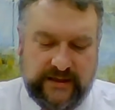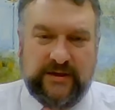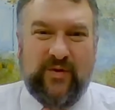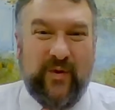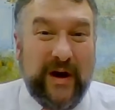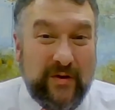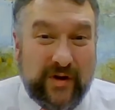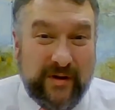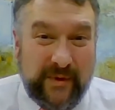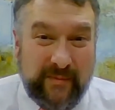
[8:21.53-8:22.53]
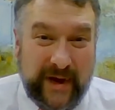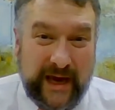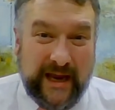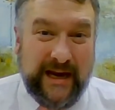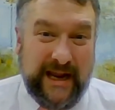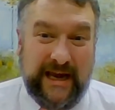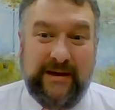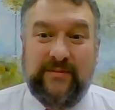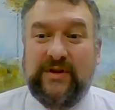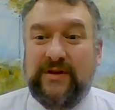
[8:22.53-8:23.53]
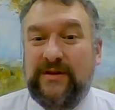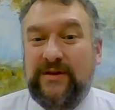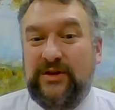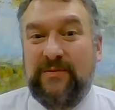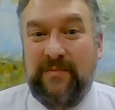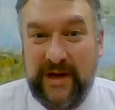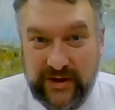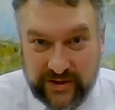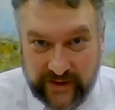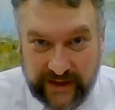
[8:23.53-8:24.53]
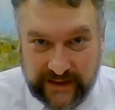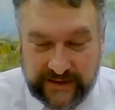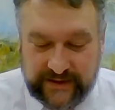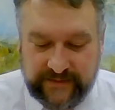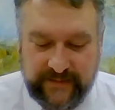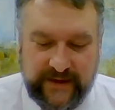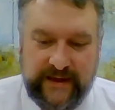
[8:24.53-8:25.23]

to welcome a man named Demetrius.